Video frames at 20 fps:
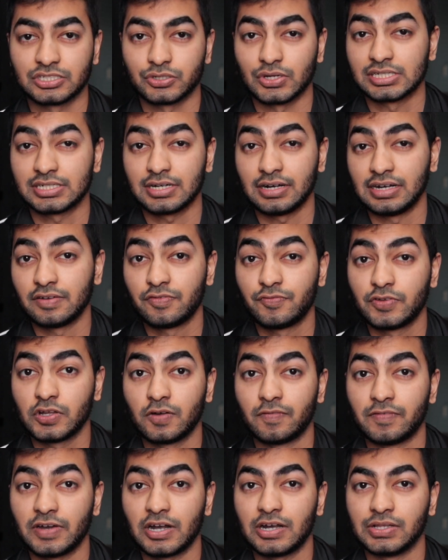So I started to
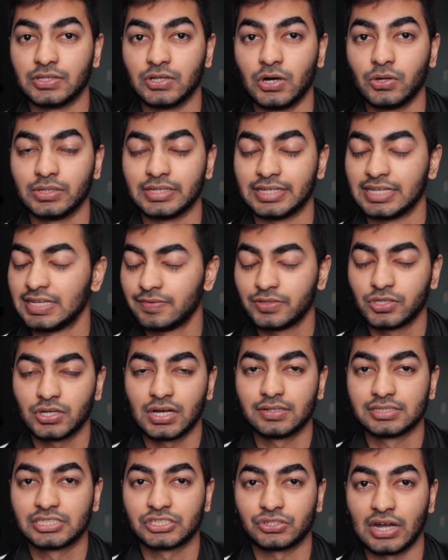feel very lonely, even though
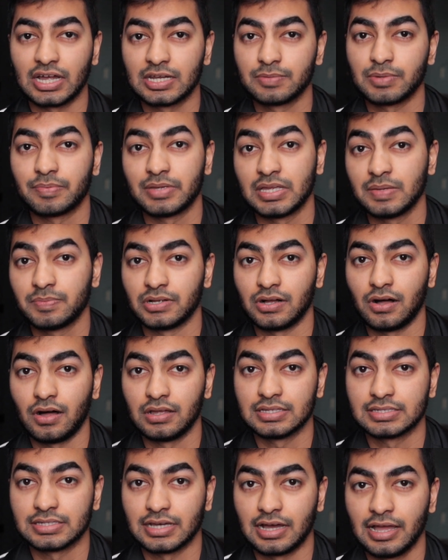I was surrounded by people all
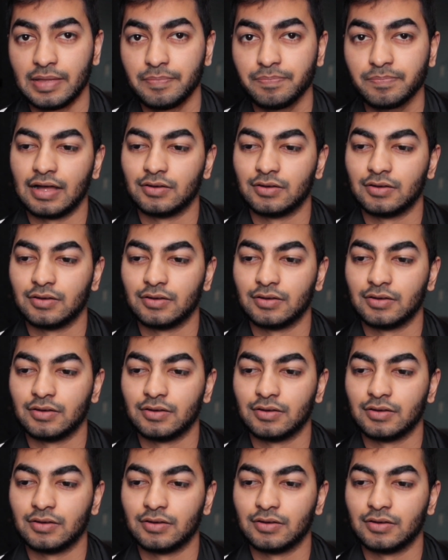the time.